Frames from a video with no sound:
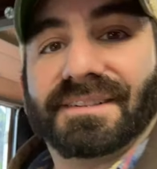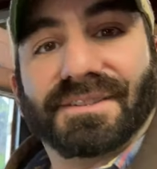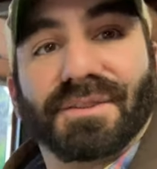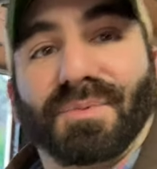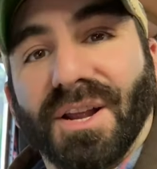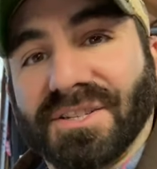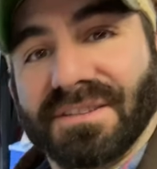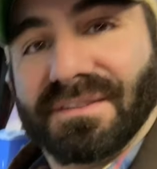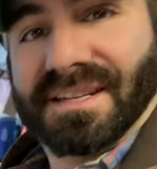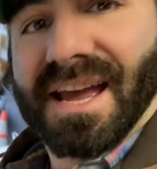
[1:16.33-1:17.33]
So the project
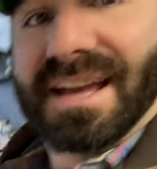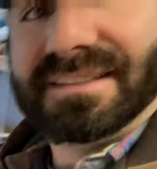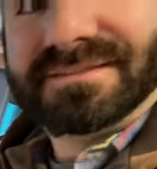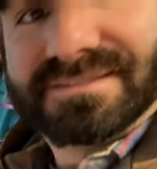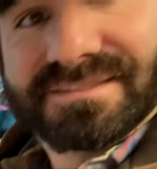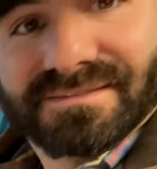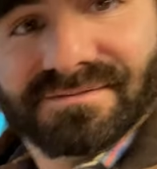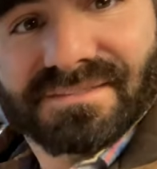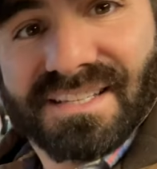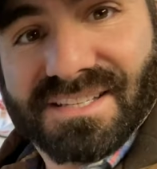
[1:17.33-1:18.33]
of the day
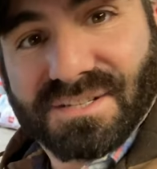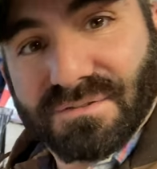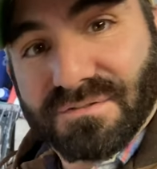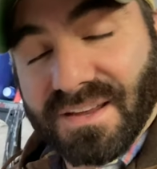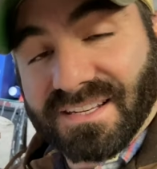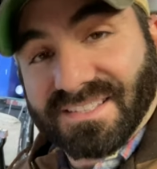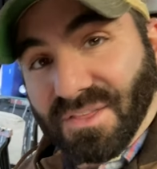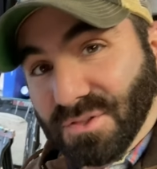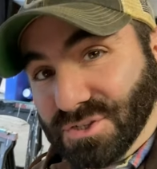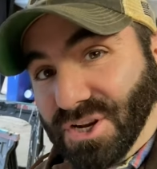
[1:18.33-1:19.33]
is to fix
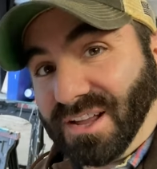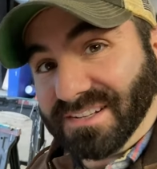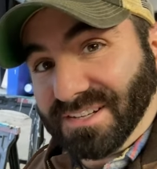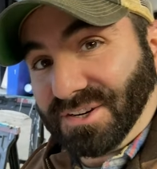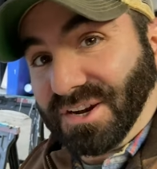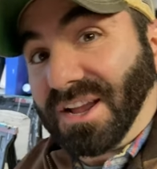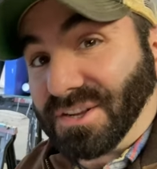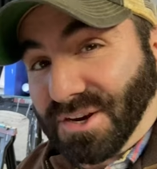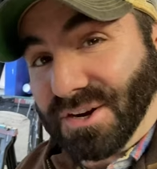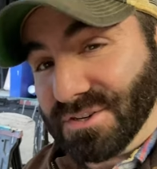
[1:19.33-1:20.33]
the John Deere garden